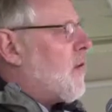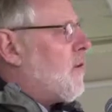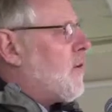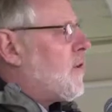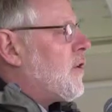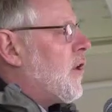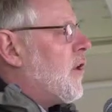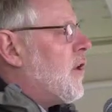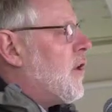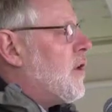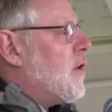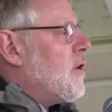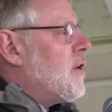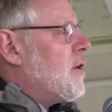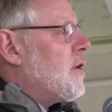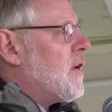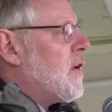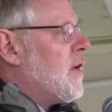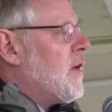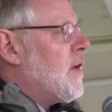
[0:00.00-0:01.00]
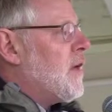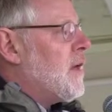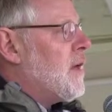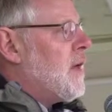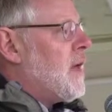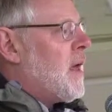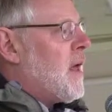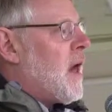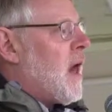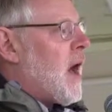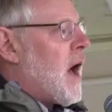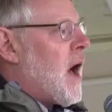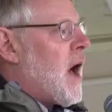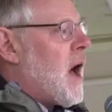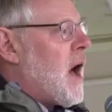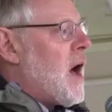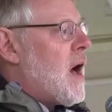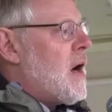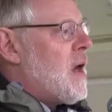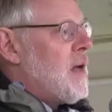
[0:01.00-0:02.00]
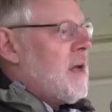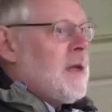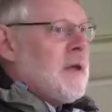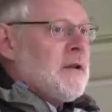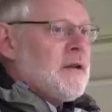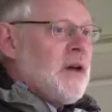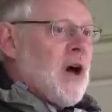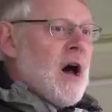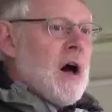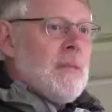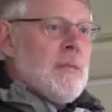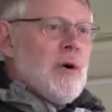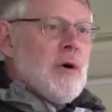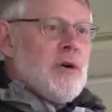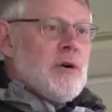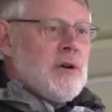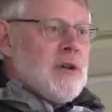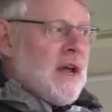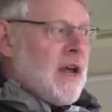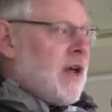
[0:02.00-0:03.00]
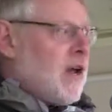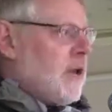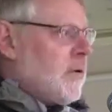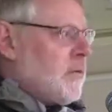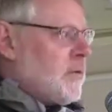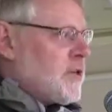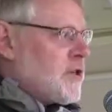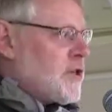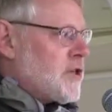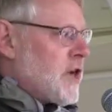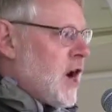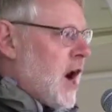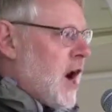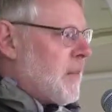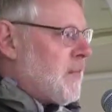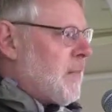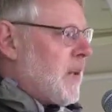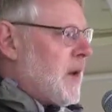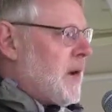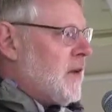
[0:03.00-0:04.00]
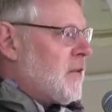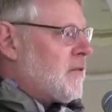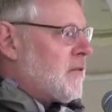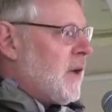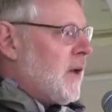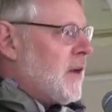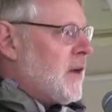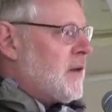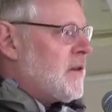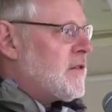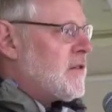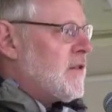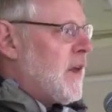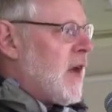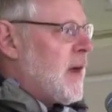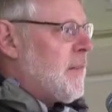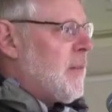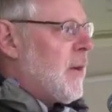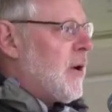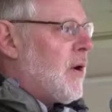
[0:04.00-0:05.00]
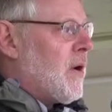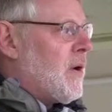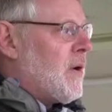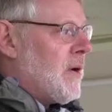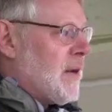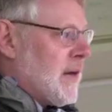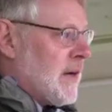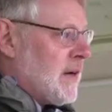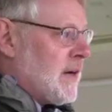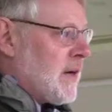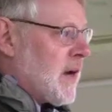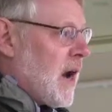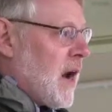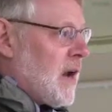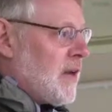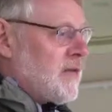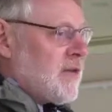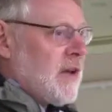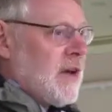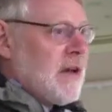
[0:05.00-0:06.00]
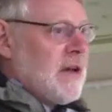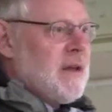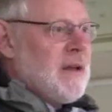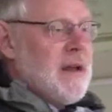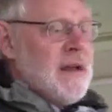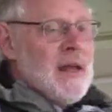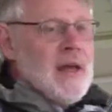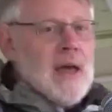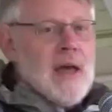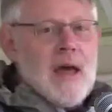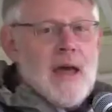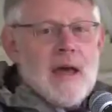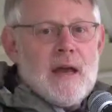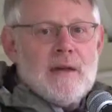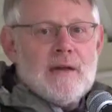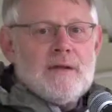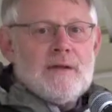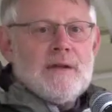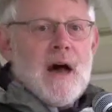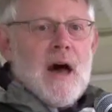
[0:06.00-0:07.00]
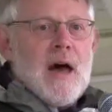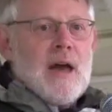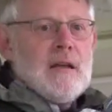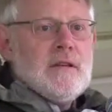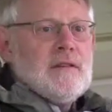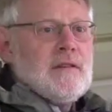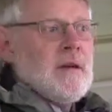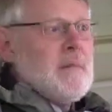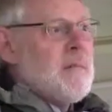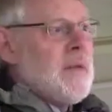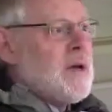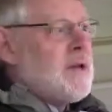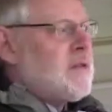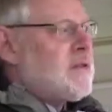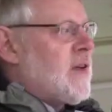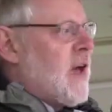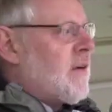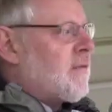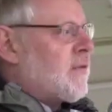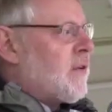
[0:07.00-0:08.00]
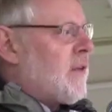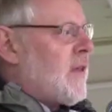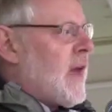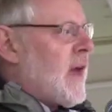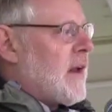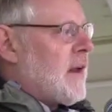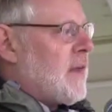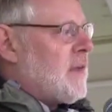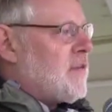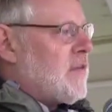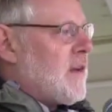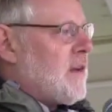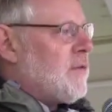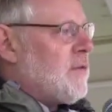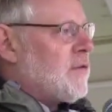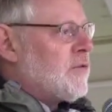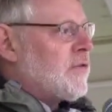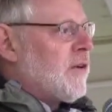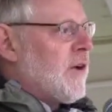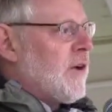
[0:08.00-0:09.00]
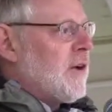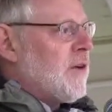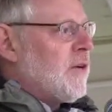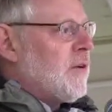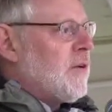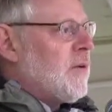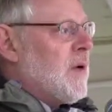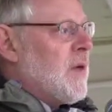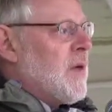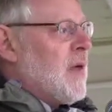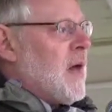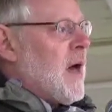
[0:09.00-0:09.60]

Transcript: I returned, Tom Herndel was shot by an Israeli sniper in Gaza and died some months after that as he was trying to